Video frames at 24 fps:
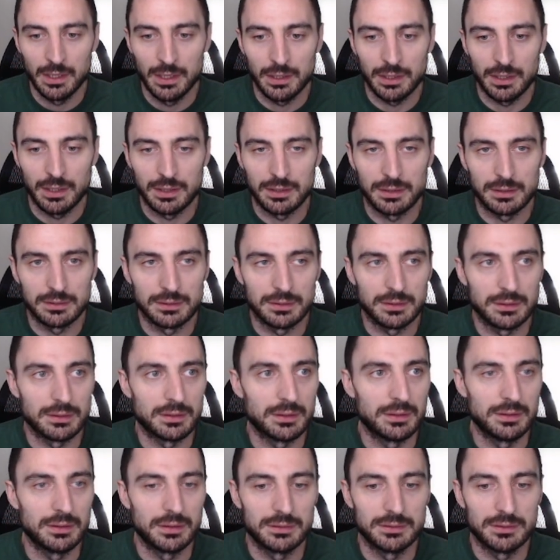And
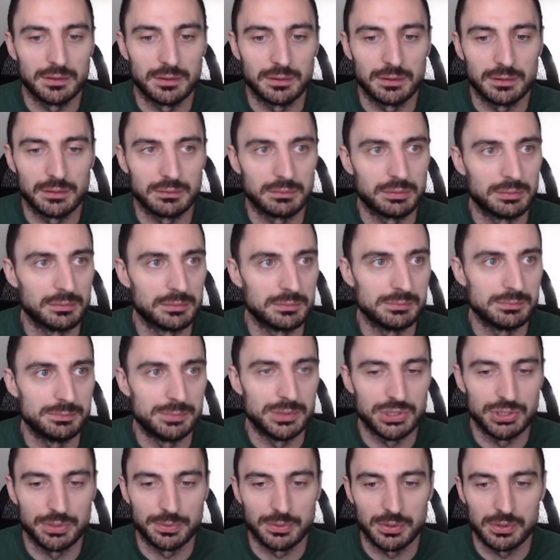then the
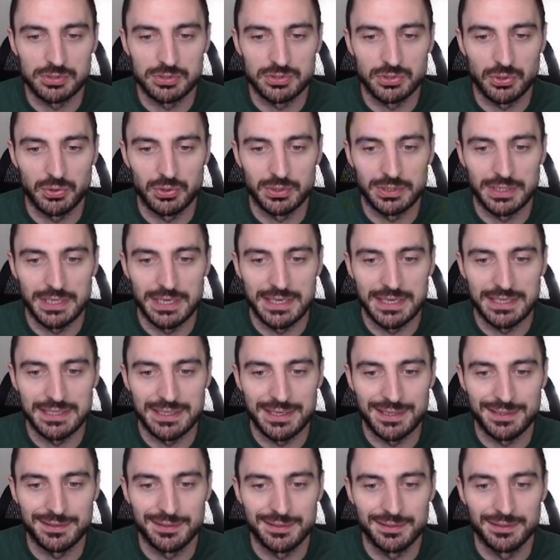bishop also on a8.
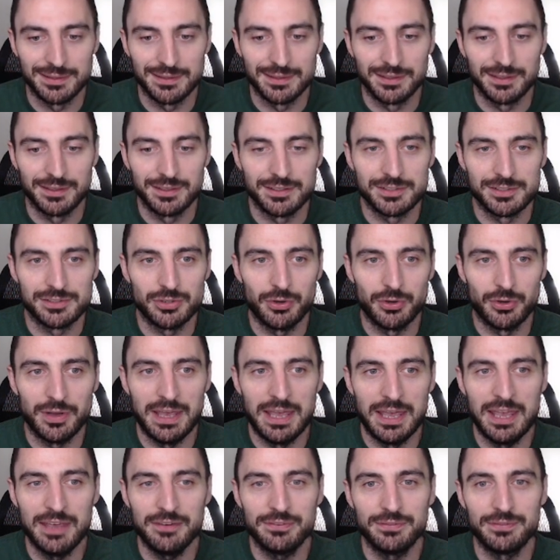So
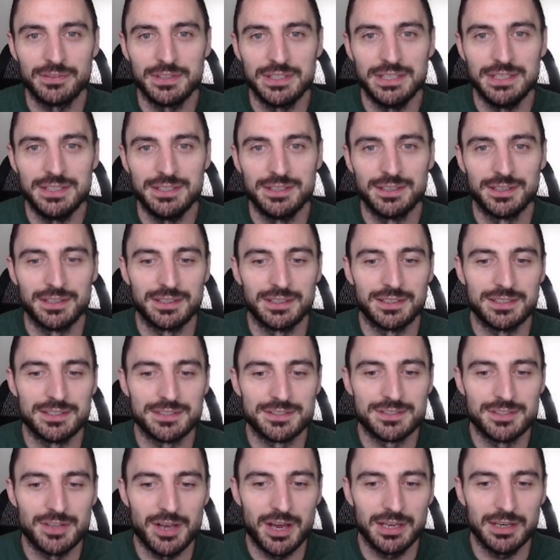fe is
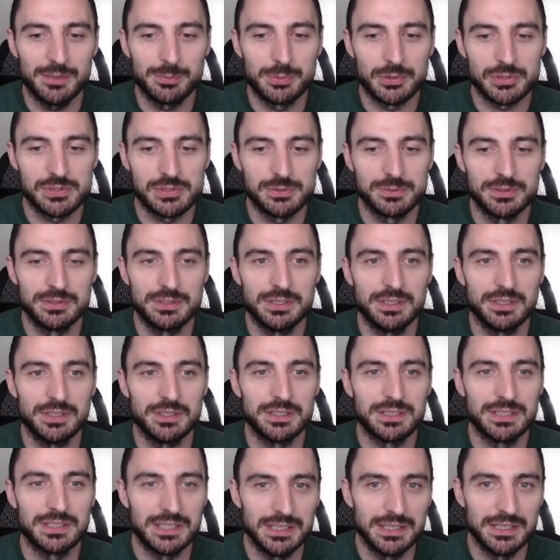not a possibility here.
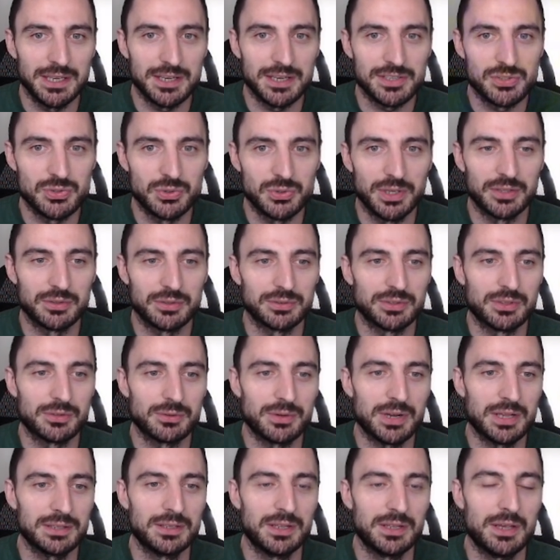King has to get on the
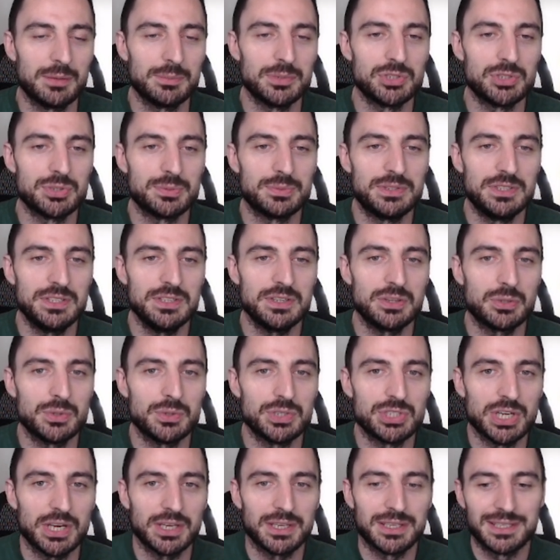run. Bishop d3
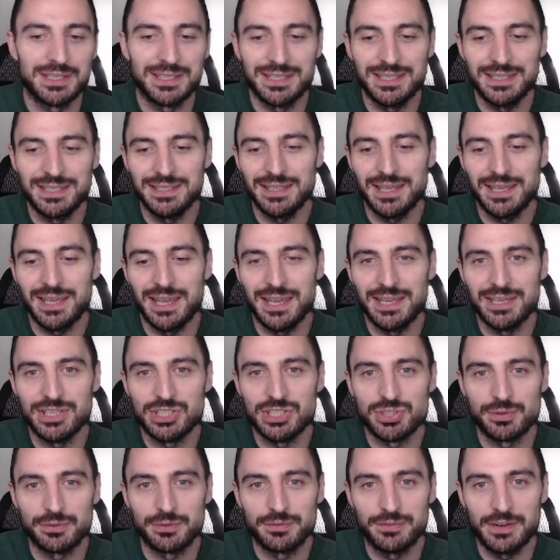check, king
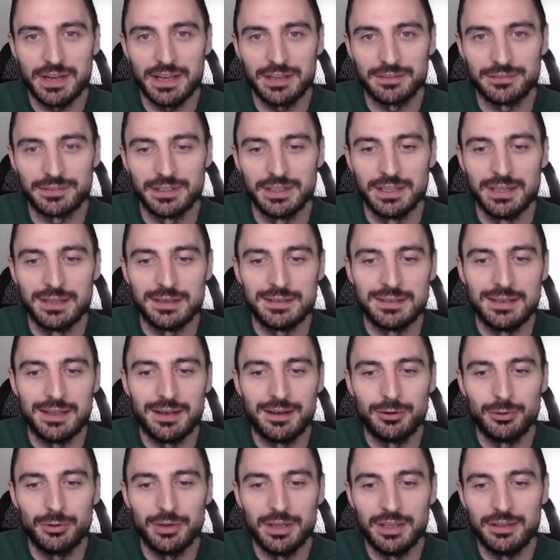h5.
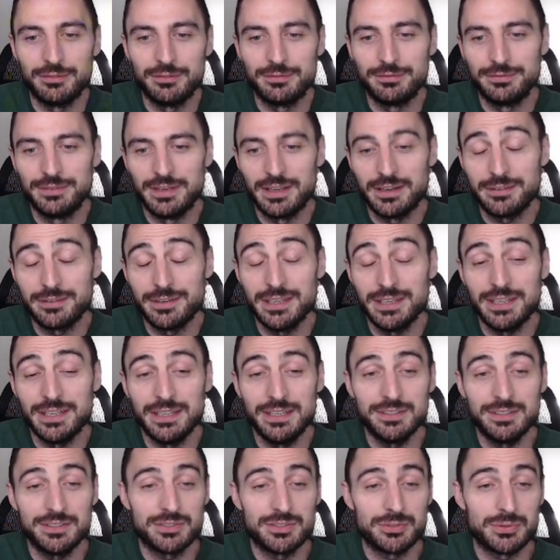Now a very
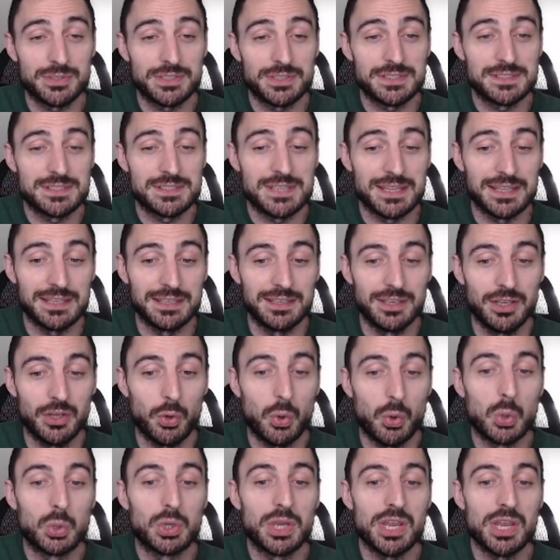interesting
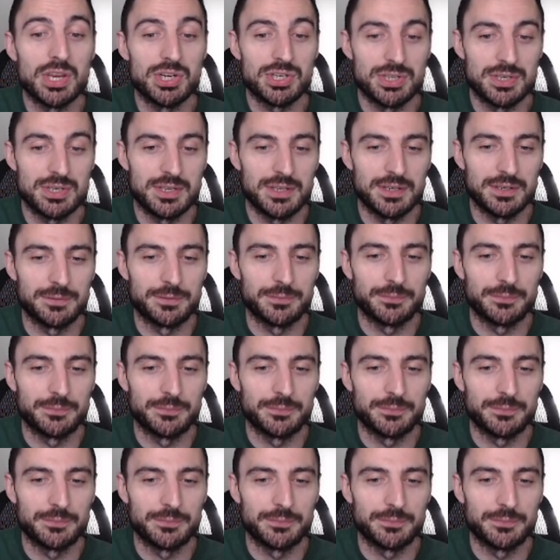occasion here.